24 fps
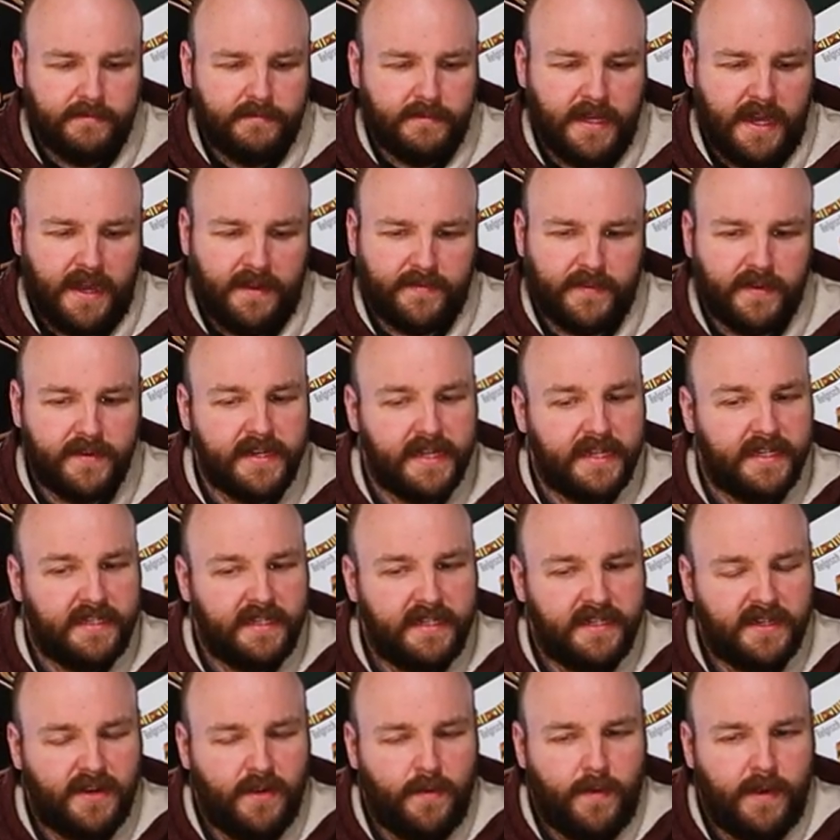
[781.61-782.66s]
The
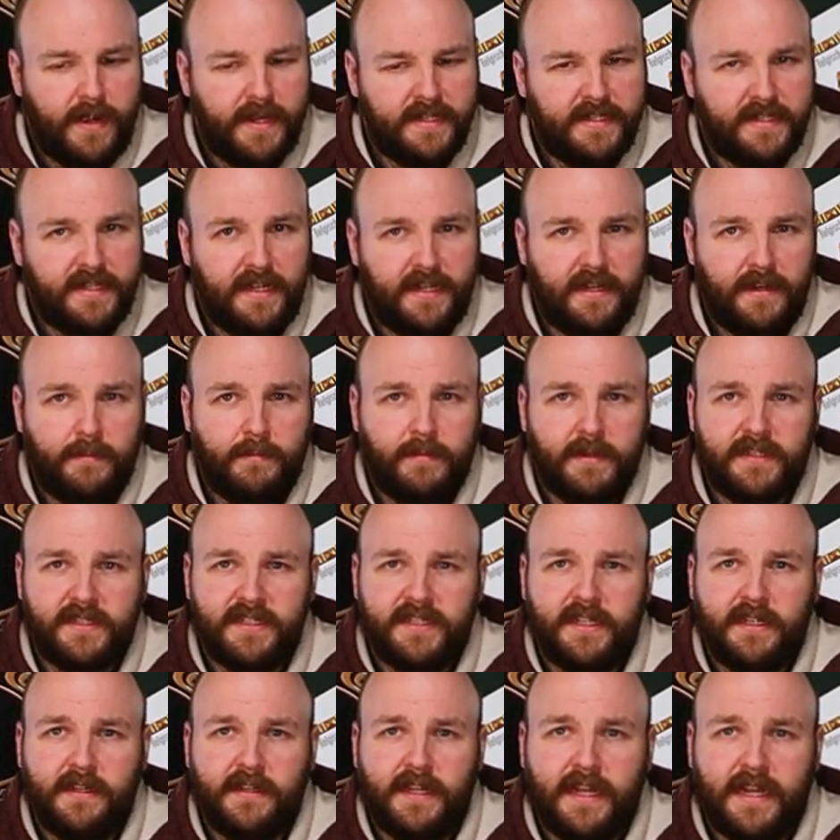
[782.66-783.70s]
aftertaste is quite thin, but
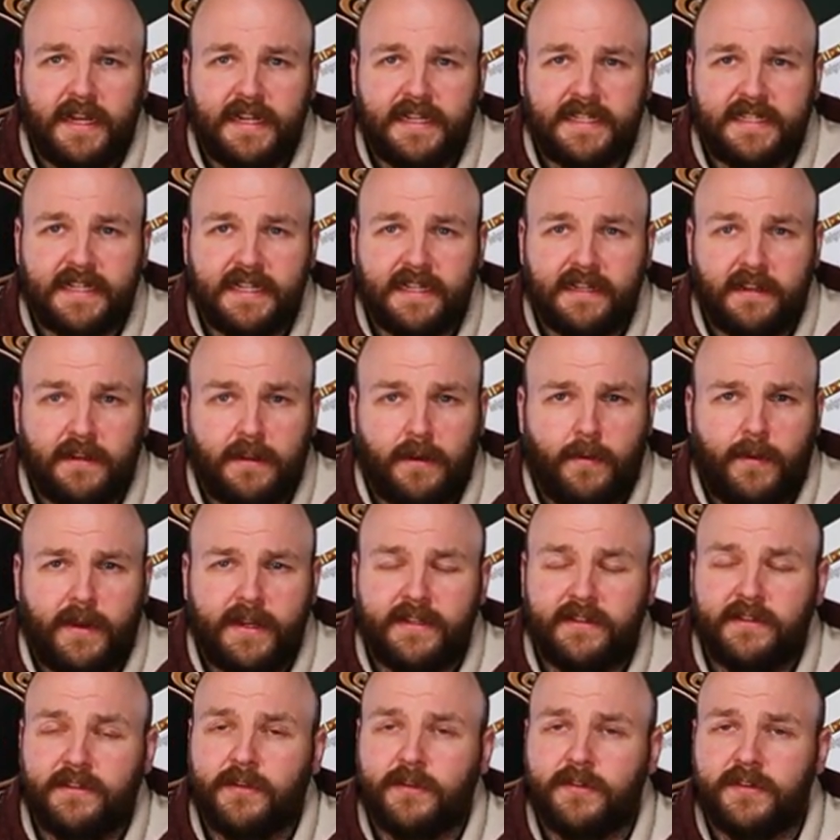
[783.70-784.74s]
still, like I said,
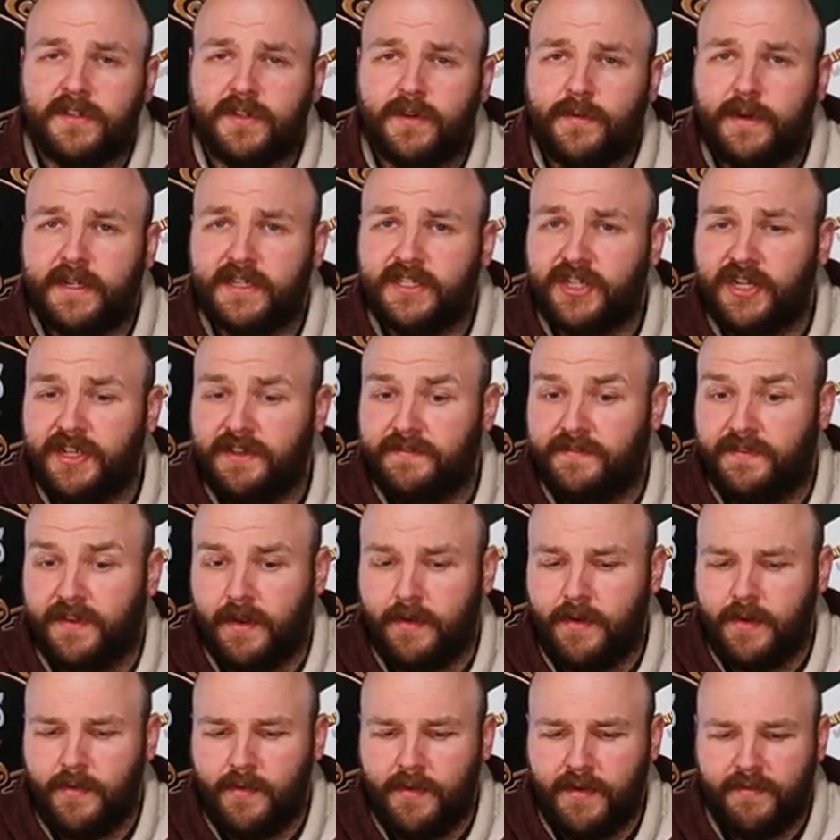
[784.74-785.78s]
quite thirst quenching,
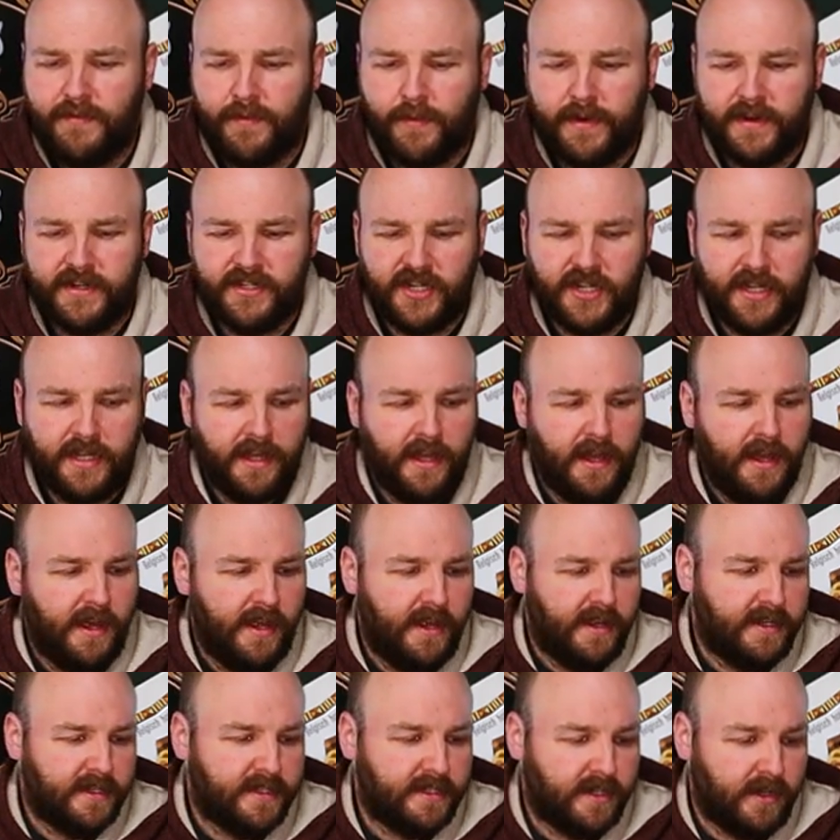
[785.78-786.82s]
very refreshing.
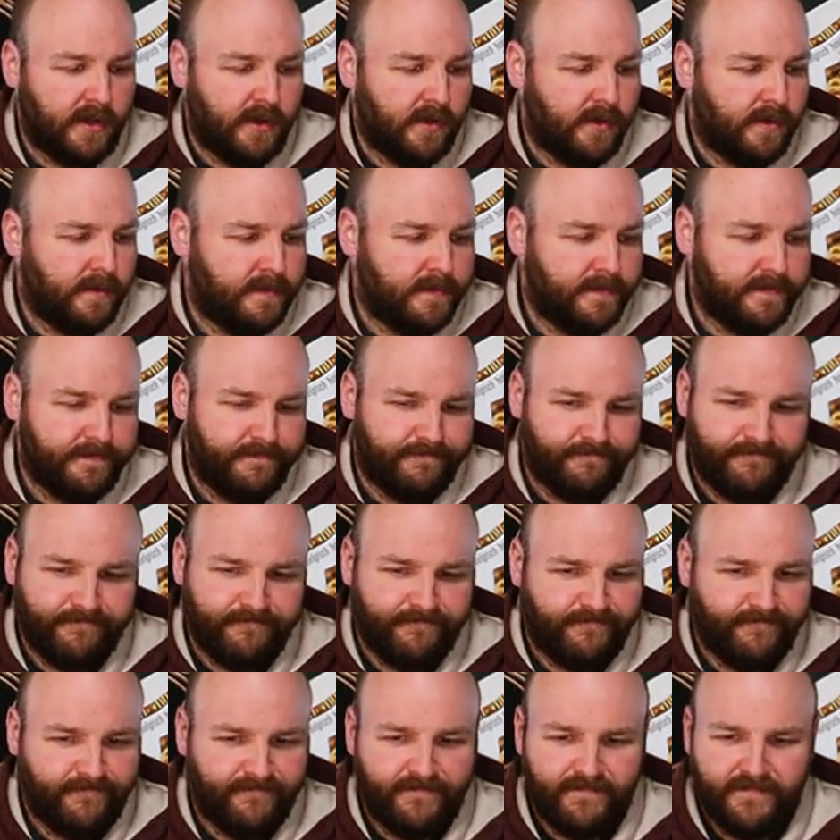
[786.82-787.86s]
So
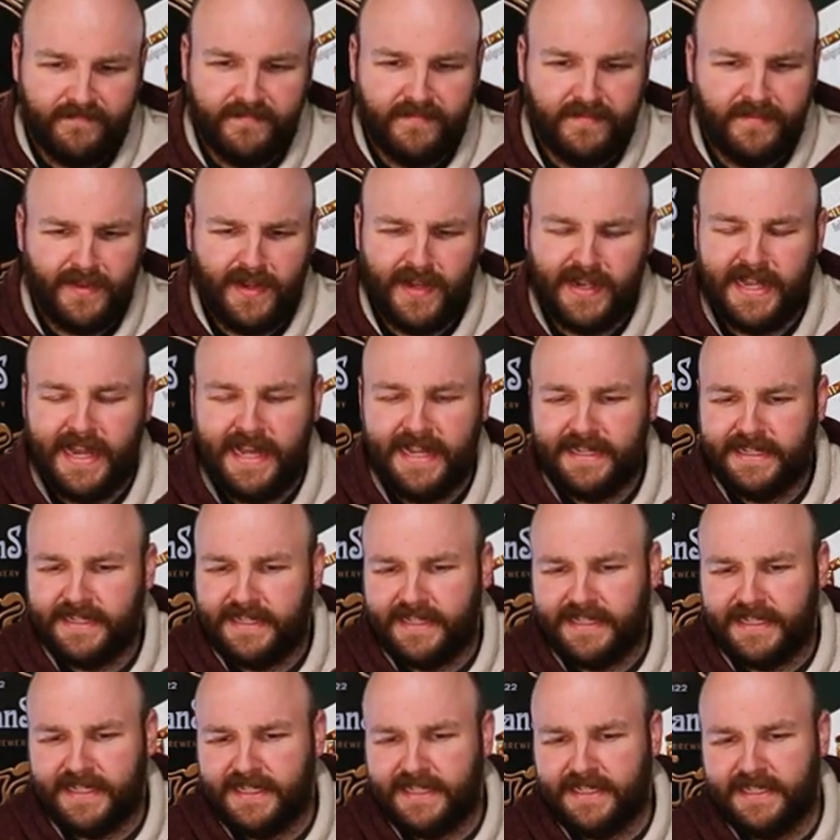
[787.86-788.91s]
again,
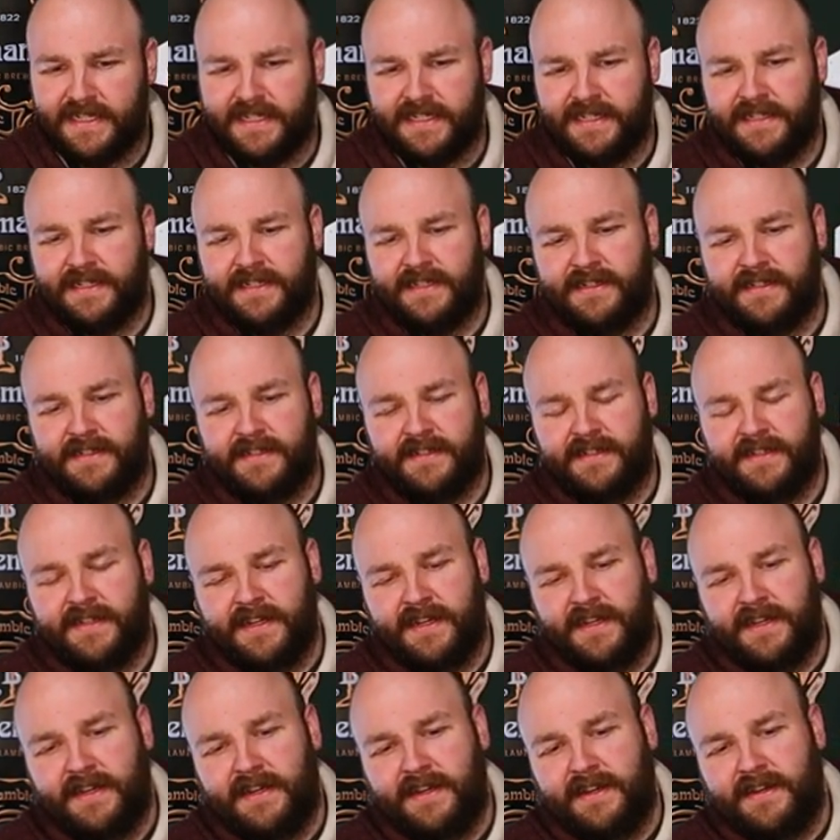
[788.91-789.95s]
this is
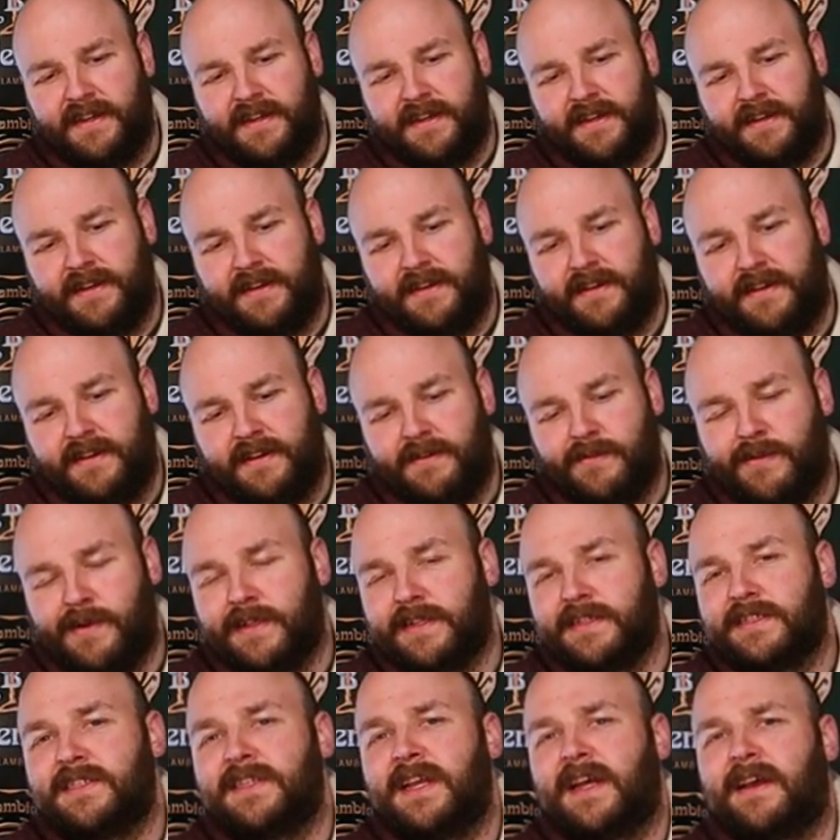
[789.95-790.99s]

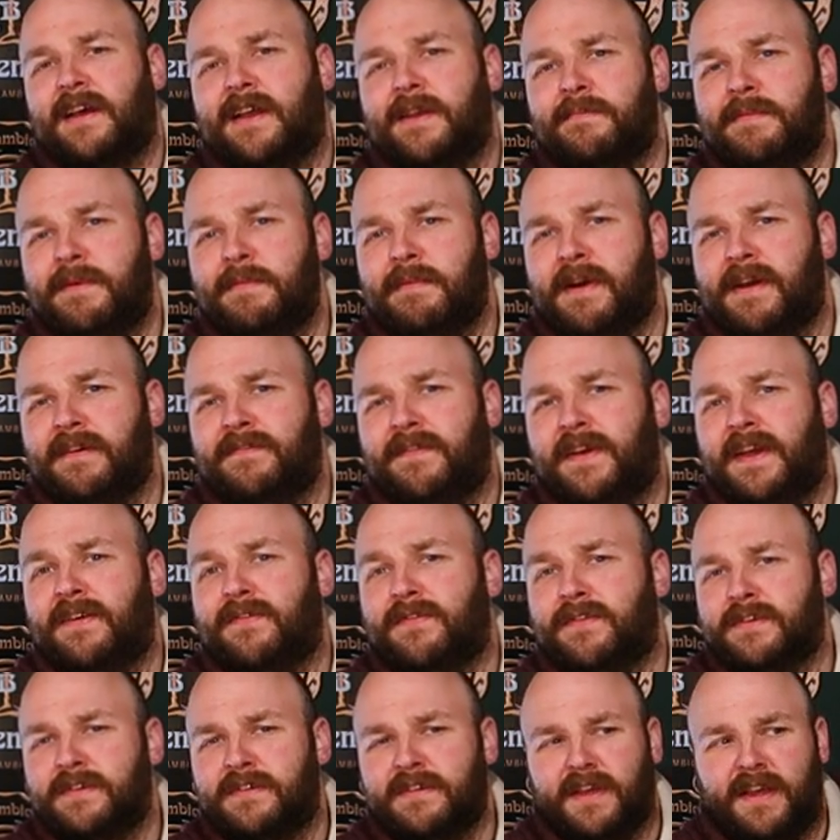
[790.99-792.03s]
it's not gonna be my
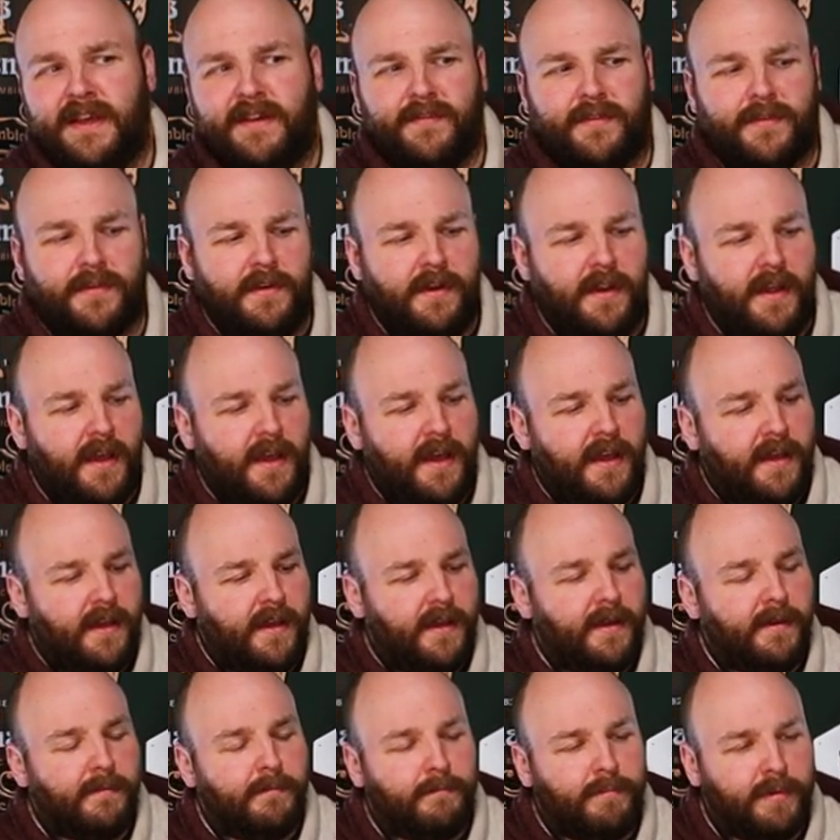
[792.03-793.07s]
favorite ever,
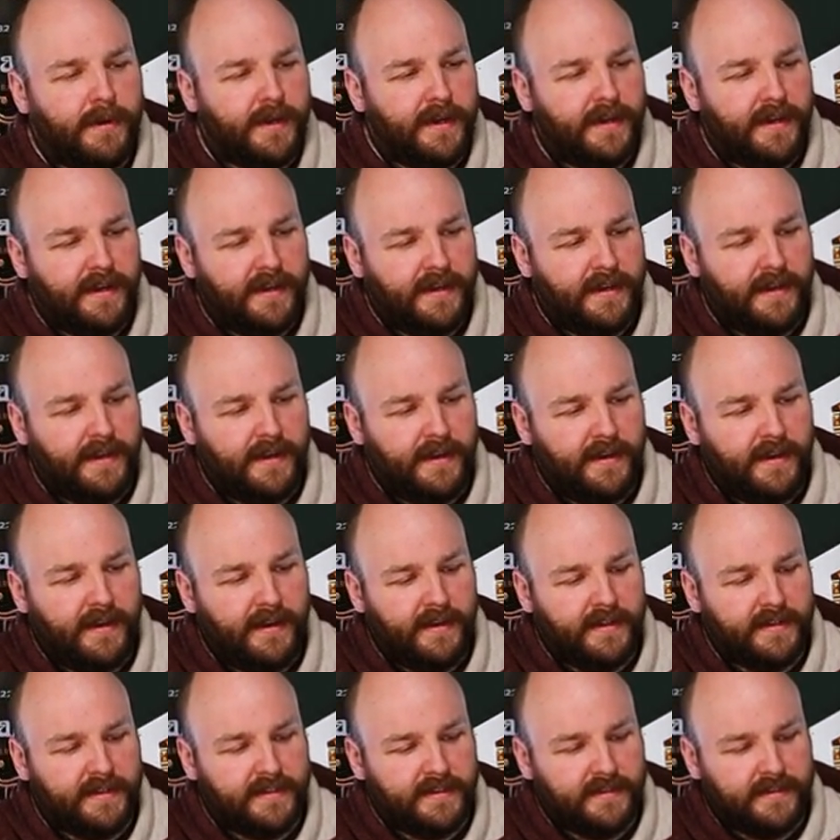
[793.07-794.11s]

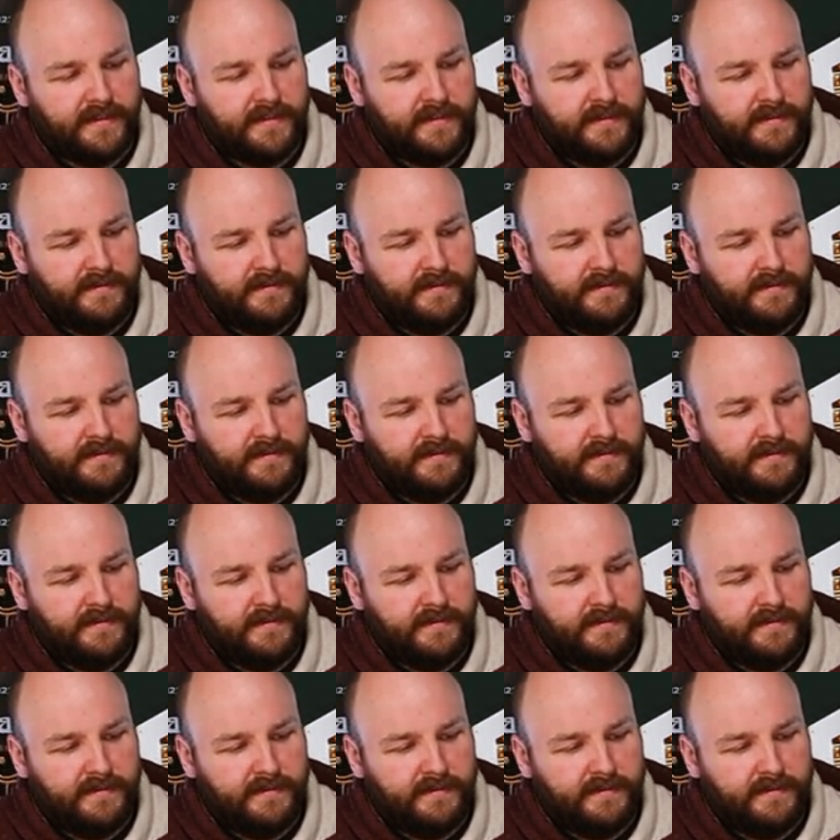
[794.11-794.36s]
but